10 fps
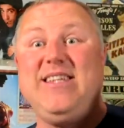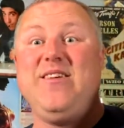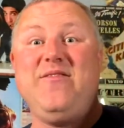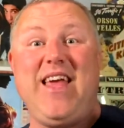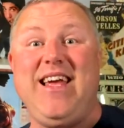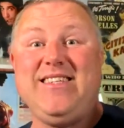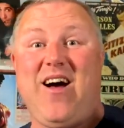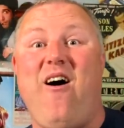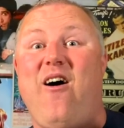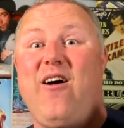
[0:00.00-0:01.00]
So these
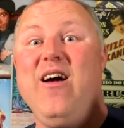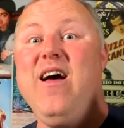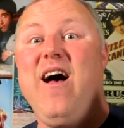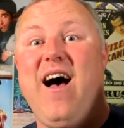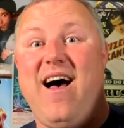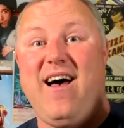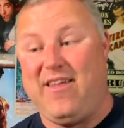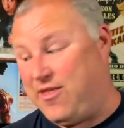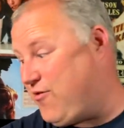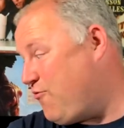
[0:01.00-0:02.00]
are
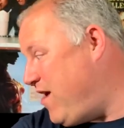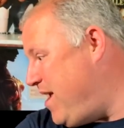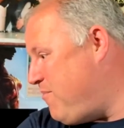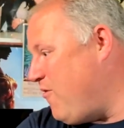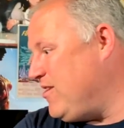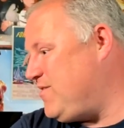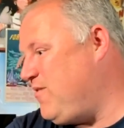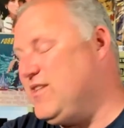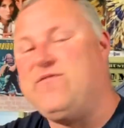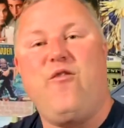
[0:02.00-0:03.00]
three bonus
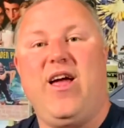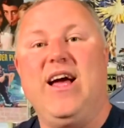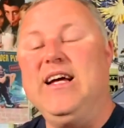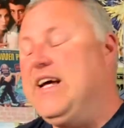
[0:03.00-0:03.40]
ones for you.